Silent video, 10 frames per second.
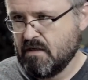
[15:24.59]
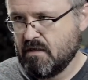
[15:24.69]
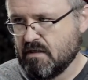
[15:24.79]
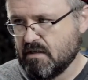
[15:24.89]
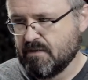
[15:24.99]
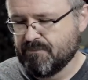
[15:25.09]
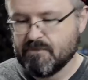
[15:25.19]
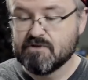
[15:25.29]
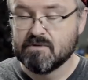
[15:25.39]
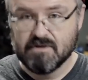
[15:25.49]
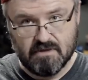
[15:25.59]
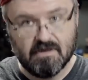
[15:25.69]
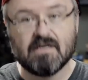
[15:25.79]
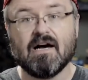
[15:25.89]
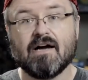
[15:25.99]
Um, this was a,
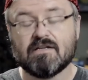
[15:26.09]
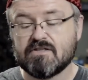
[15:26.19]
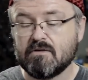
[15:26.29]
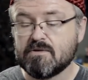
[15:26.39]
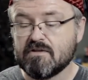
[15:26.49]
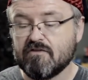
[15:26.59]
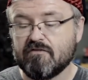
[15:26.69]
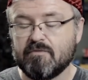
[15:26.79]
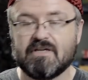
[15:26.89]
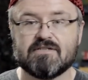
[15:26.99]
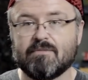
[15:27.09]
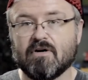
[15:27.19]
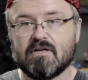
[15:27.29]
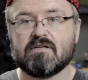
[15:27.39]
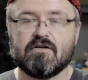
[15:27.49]
a, con exclusive because I
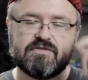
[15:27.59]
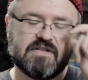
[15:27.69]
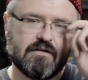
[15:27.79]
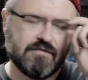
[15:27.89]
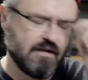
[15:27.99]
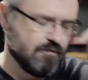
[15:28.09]
bought enough stuff. They